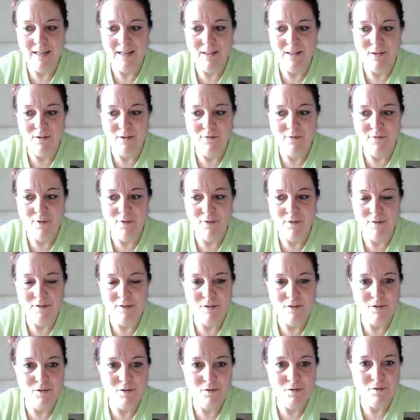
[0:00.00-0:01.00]
look
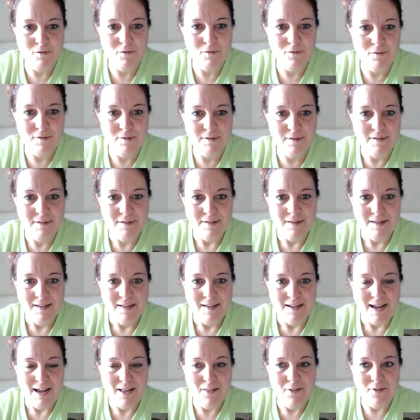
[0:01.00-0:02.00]
forward to
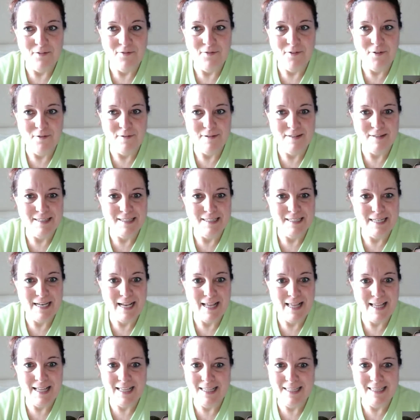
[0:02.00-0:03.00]

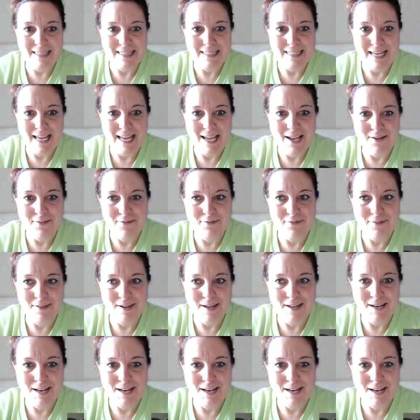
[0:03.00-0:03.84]
the day of,